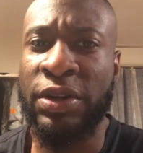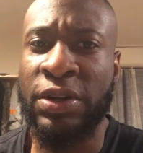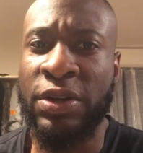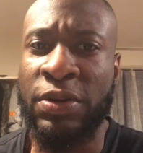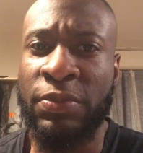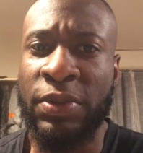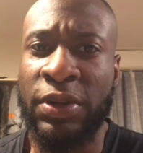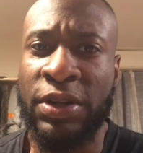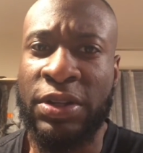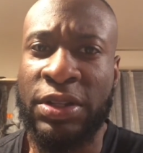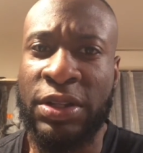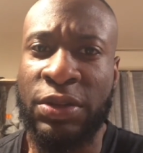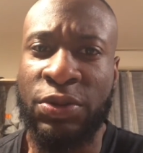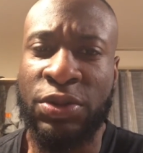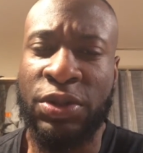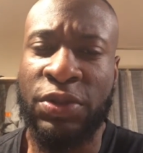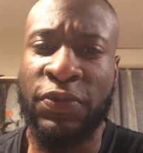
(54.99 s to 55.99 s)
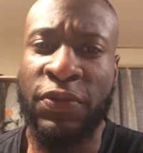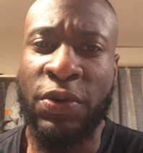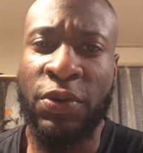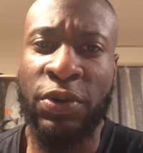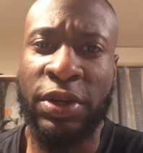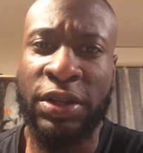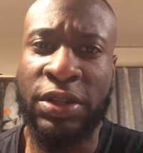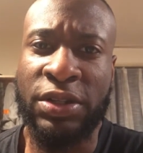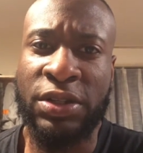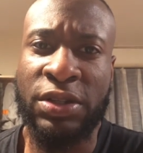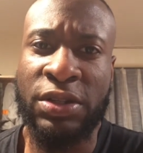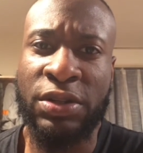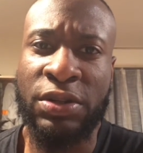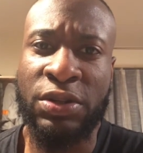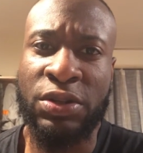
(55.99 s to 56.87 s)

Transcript: you know, because he loses focus.